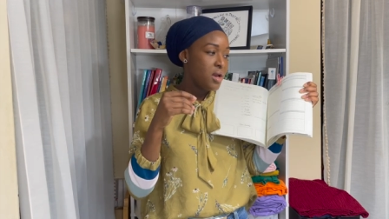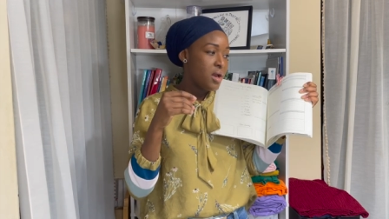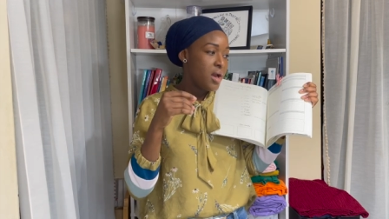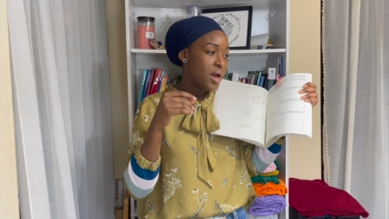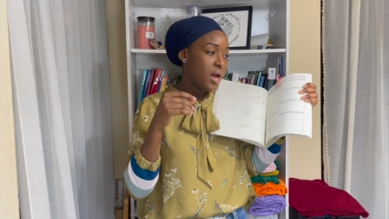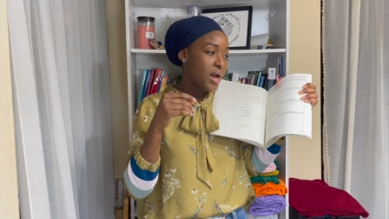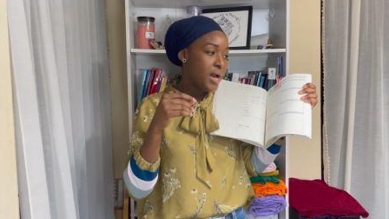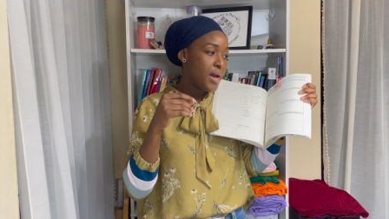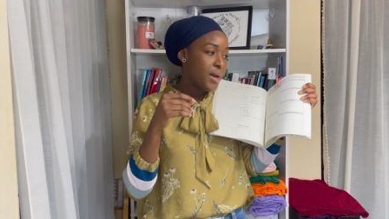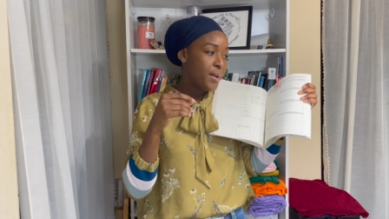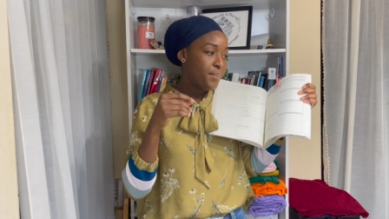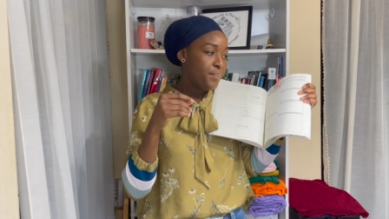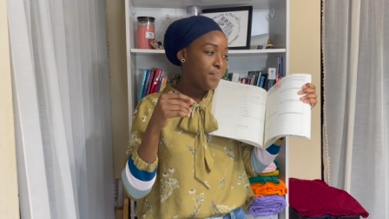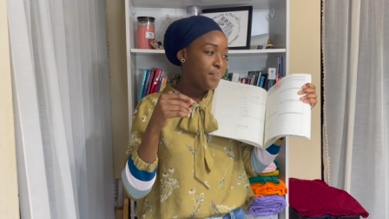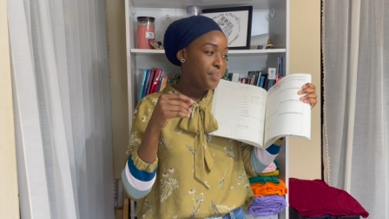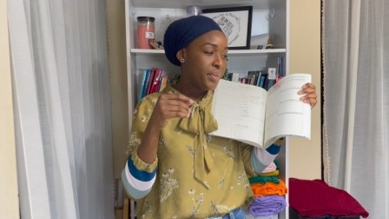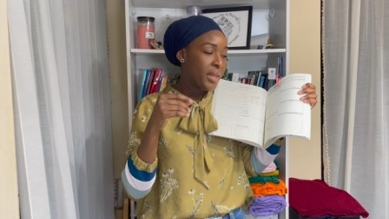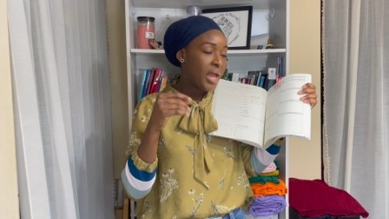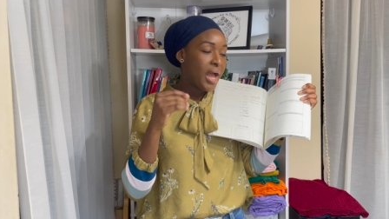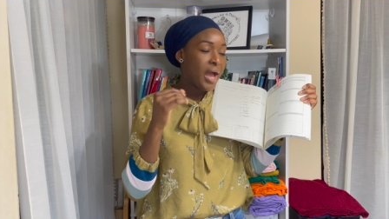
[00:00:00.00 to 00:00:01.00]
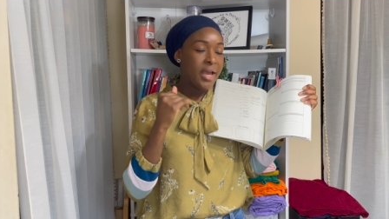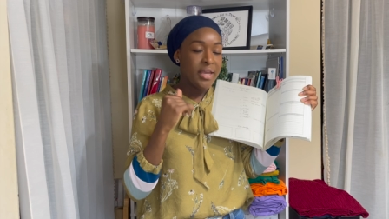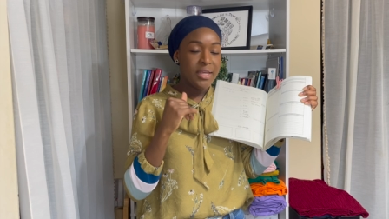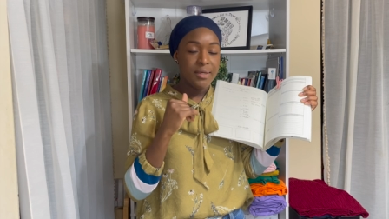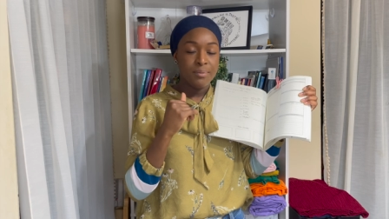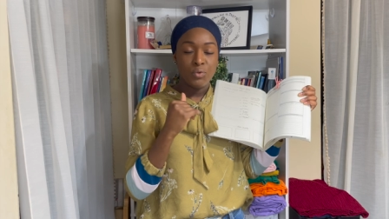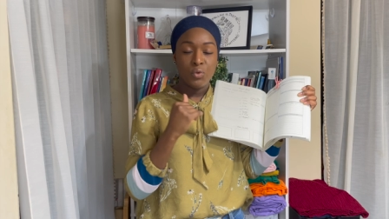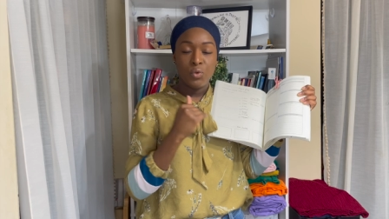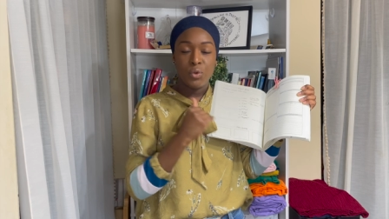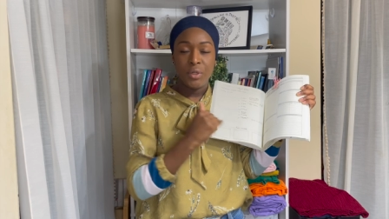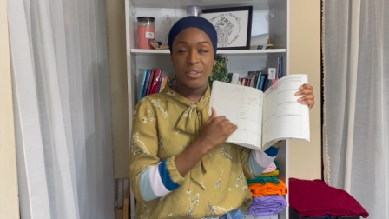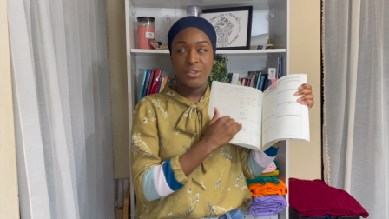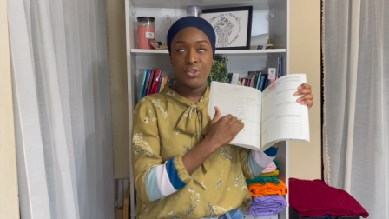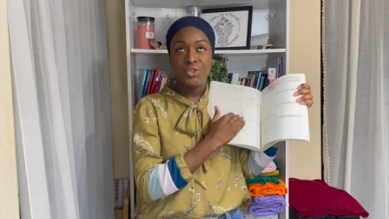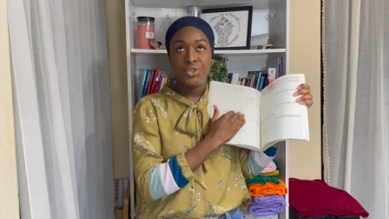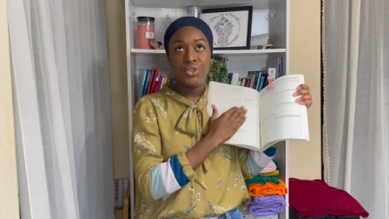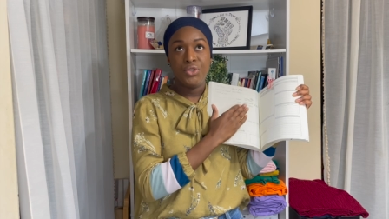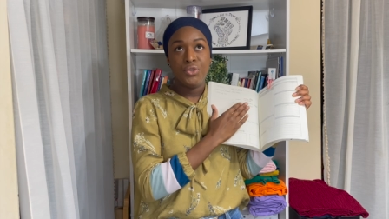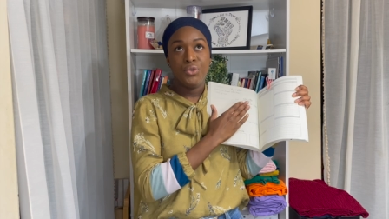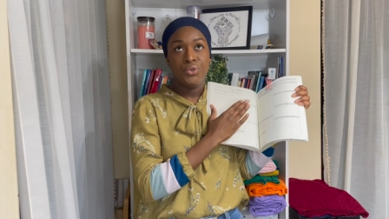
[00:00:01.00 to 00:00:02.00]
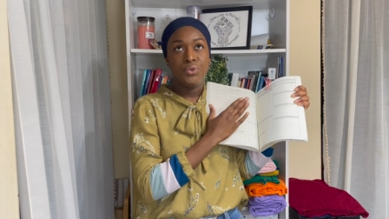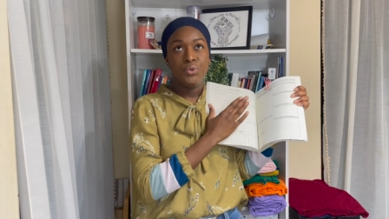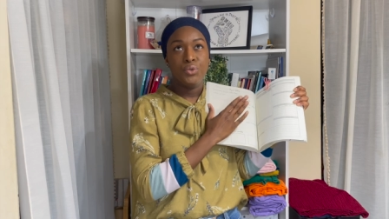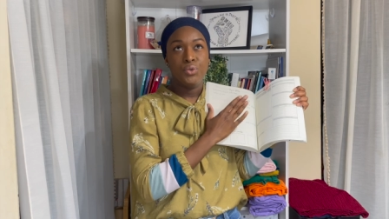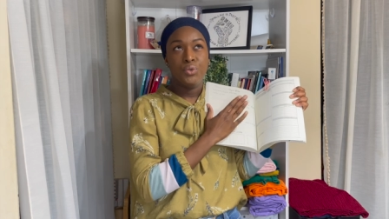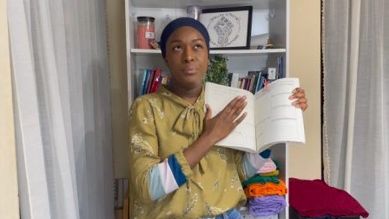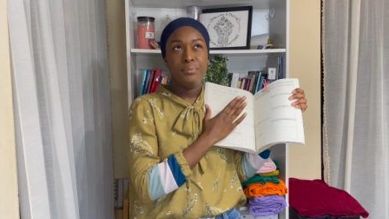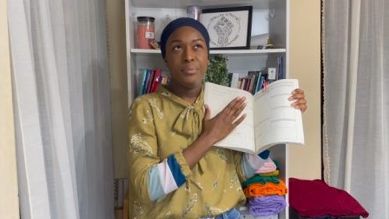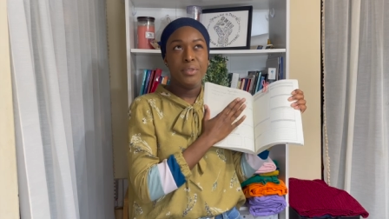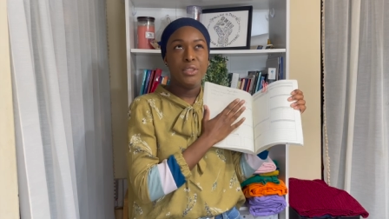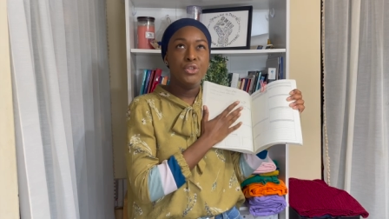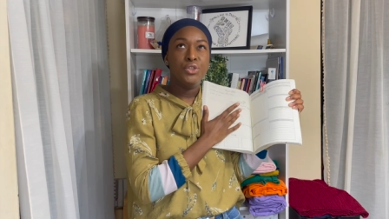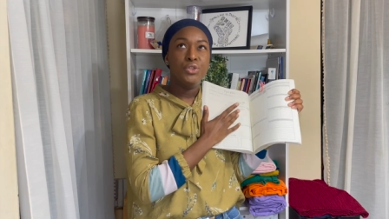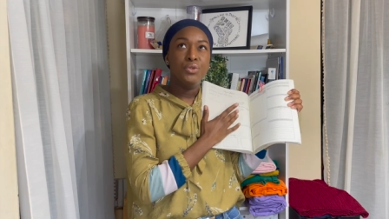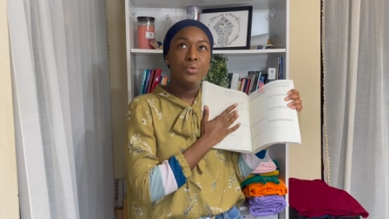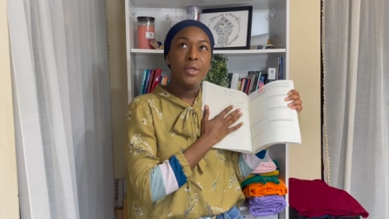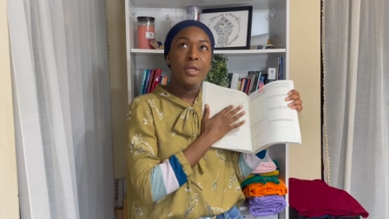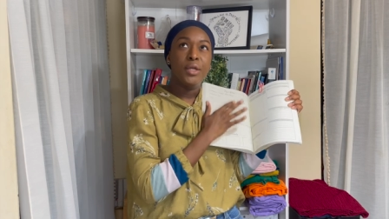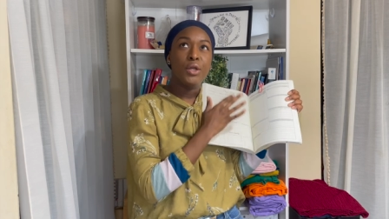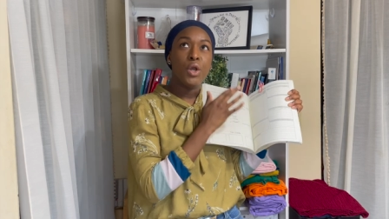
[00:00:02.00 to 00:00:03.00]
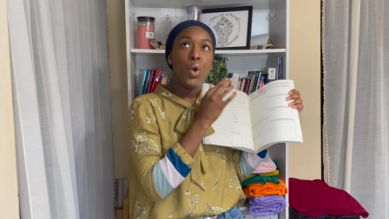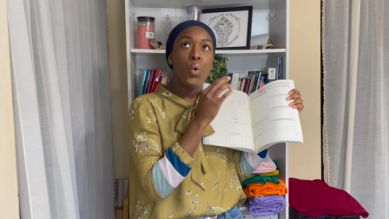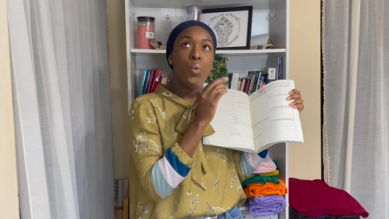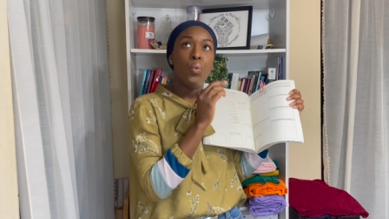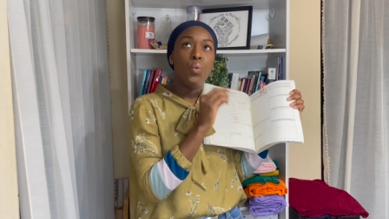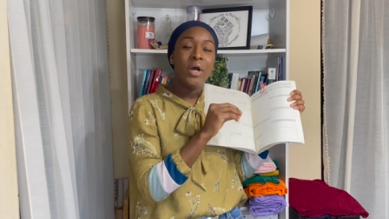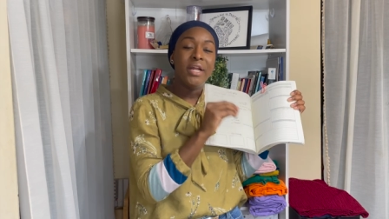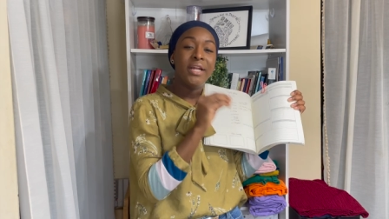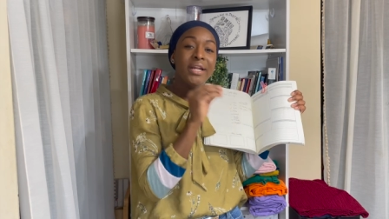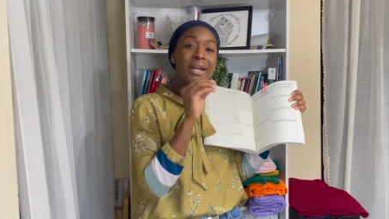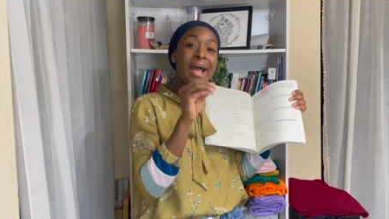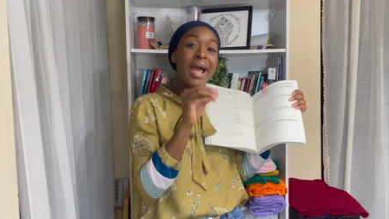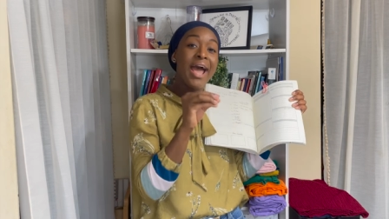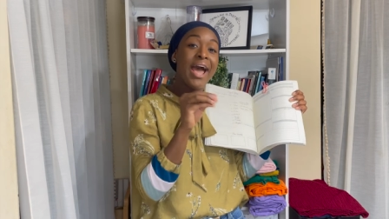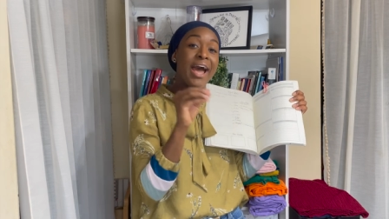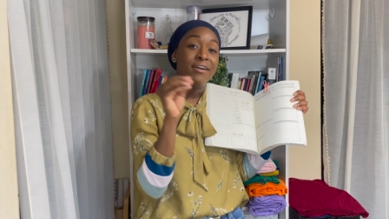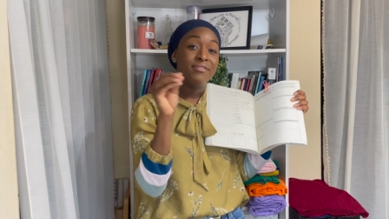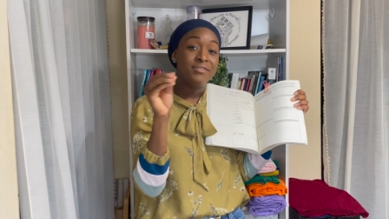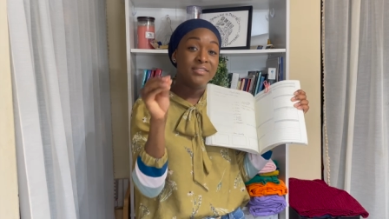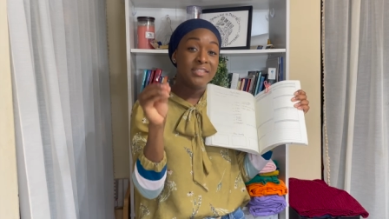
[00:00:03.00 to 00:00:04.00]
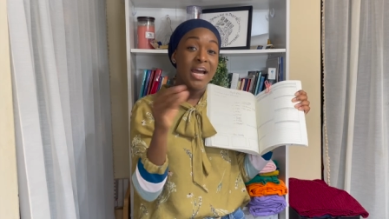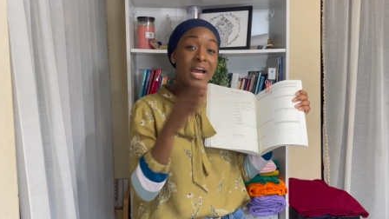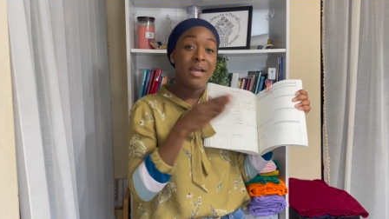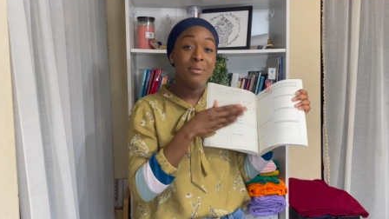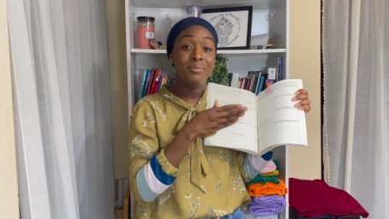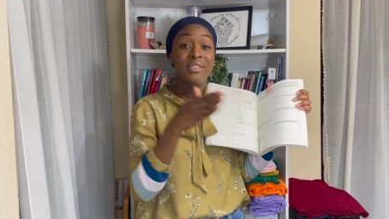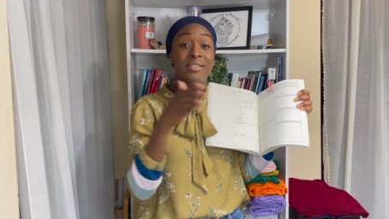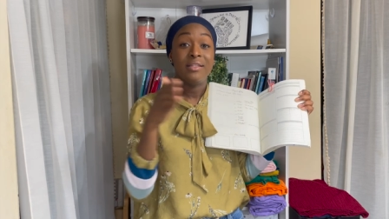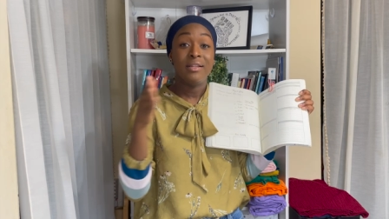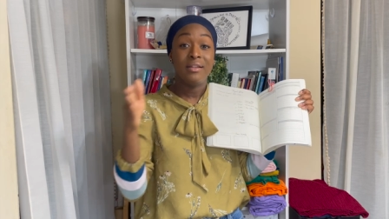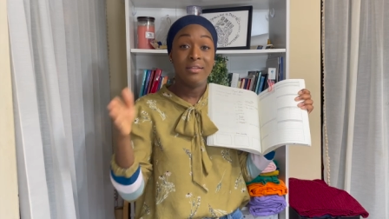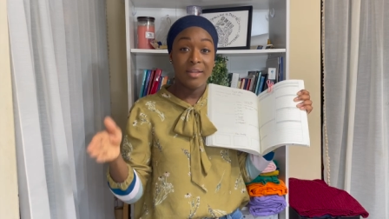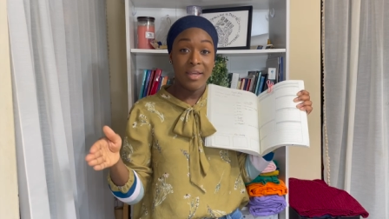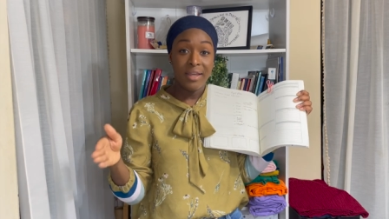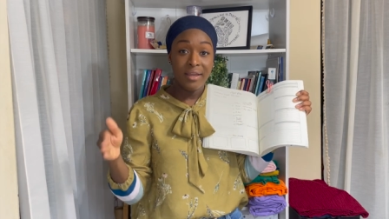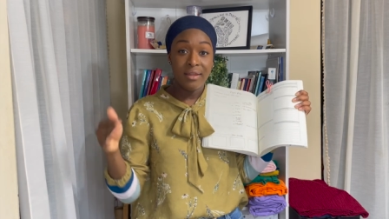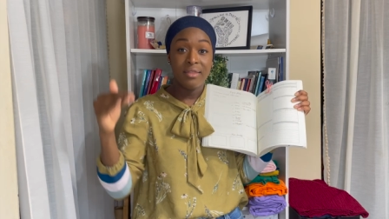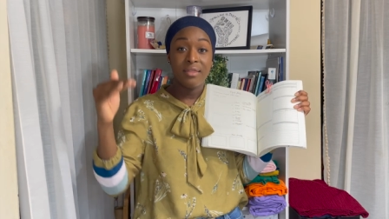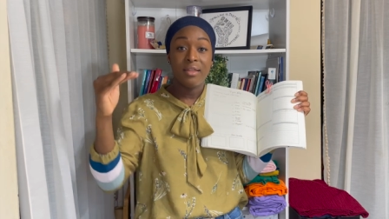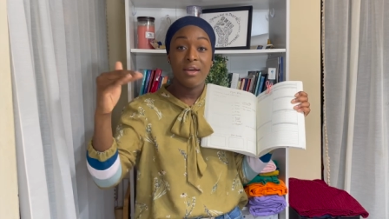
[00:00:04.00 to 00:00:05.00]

um, I am going to be doing one and a half times the length